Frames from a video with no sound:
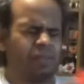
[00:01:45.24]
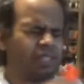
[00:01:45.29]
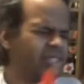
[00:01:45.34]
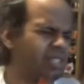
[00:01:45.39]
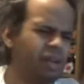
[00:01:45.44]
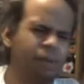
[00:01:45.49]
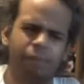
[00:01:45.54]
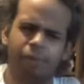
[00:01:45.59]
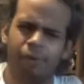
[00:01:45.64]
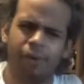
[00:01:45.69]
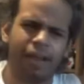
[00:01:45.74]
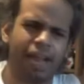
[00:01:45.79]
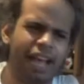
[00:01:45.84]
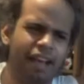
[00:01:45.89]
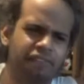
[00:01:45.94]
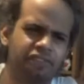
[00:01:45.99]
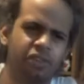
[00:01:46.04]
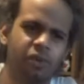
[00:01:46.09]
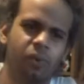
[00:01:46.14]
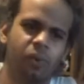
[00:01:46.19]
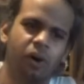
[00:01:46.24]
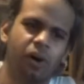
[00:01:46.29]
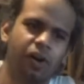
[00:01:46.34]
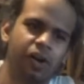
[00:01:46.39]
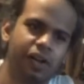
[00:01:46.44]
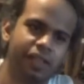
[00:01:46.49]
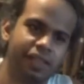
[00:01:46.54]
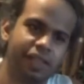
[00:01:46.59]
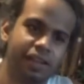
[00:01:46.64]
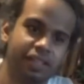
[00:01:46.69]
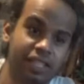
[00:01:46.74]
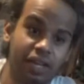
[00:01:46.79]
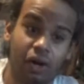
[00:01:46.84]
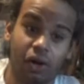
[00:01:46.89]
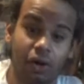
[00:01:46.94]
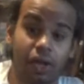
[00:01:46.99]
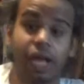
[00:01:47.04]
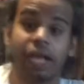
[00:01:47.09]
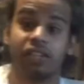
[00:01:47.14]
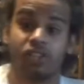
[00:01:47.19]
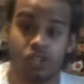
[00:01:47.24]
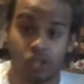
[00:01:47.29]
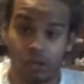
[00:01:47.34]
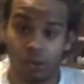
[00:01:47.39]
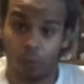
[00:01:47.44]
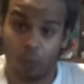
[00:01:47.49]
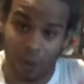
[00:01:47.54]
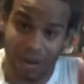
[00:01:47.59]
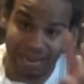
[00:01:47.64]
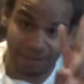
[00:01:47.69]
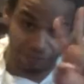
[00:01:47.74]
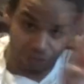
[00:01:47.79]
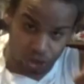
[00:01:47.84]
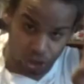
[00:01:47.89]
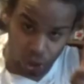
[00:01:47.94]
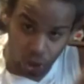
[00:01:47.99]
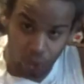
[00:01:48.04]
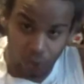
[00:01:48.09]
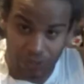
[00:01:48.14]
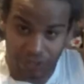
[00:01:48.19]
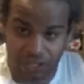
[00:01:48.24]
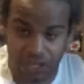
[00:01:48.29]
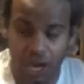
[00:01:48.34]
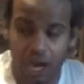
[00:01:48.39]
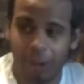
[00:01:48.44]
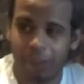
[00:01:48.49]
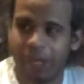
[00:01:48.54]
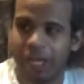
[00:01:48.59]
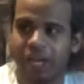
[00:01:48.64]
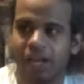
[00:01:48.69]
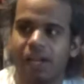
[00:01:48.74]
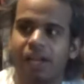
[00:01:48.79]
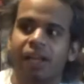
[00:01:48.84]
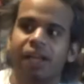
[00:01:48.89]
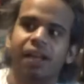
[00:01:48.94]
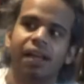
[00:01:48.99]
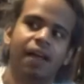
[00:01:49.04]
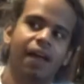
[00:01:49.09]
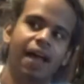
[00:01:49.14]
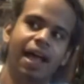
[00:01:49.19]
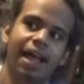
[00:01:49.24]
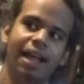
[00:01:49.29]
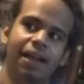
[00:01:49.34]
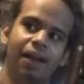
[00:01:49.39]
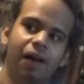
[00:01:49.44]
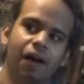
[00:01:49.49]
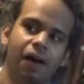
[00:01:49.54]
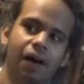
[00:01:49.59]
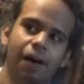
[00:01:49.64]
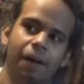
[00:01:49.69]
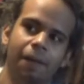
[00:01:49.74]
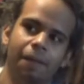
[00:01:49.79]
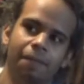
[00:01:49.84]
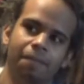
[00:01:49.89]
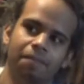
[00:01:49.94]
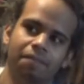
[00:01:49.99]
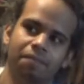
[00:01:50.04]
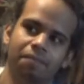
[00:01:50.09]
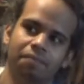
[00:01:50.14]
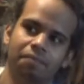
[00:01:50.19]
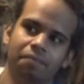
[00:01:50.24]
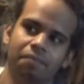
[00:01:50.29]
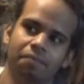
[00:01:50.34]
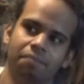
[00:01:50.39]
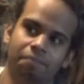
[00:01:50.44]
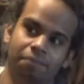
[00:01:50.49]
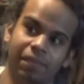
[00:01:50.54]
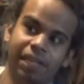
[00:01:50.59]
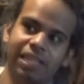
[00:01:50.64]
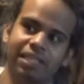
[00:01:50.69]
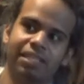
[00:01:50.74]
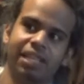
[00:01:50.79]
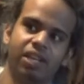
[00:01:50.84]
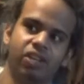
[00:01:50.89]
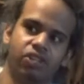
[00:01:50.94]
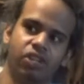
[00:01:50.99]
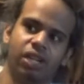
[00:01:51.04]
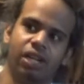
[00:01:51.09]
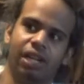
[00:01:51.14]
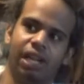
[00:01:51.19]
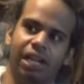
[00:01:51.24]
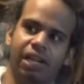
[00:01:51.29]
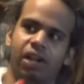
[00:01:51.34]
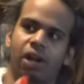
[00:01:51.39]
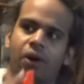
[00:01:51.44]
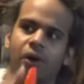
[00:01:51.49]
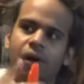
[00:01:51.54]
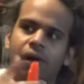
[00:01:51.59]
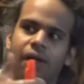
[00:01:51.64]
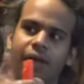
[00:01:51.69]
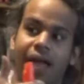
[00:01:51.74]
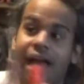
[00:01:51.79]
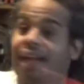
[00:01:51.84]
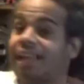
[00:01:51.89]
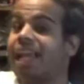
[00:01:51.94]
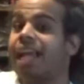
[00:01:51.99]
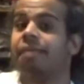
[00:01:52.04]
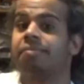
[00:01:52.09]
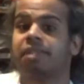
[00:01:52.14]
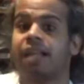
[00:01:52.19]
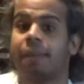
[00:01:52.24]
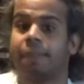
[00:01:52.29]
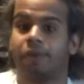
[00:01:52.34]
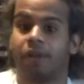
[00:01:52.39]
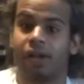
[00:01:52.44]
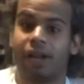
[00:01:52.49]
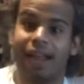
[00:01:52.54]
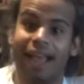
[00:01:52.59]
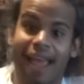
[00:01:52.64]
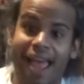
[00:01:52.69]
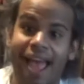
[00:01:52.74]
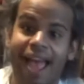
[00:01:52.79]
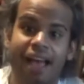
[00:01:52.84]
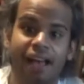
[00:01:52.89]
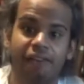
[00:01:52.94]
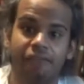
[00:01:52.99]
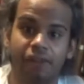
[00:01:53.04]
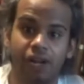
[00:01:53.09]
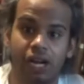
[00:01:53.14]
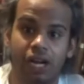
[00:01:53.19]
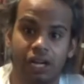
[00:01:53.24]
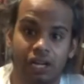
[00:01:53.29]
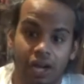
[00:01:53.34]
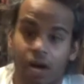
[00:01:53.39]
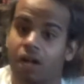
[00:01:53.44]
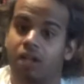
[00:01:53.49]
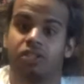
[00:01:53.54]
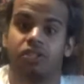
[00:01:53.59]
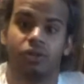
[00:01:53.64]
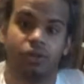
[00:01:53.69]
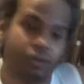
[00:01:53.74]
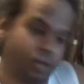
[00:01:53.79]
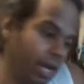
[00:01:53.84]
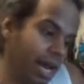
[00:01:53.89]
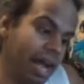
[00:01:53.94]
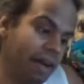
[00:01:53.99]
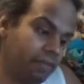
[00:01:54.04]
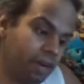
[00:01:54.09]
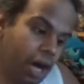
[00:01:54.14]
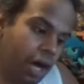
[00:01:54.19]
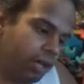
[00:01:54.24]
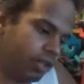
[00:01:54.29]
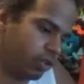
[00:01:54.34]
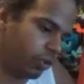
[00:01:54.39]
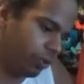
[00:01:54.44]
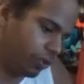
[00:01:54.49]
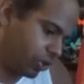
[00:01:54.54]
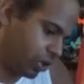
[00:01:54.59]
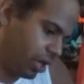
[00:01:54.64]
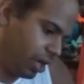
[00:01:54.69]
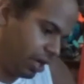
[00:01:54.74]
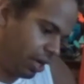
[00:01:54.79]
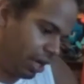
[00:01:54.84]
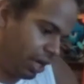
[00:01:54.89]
Some point afterward, they said, okay, wave two is coming. And PlayStation, like, you know, at GameStop, they're gonna have a console. They're gonna have consoles.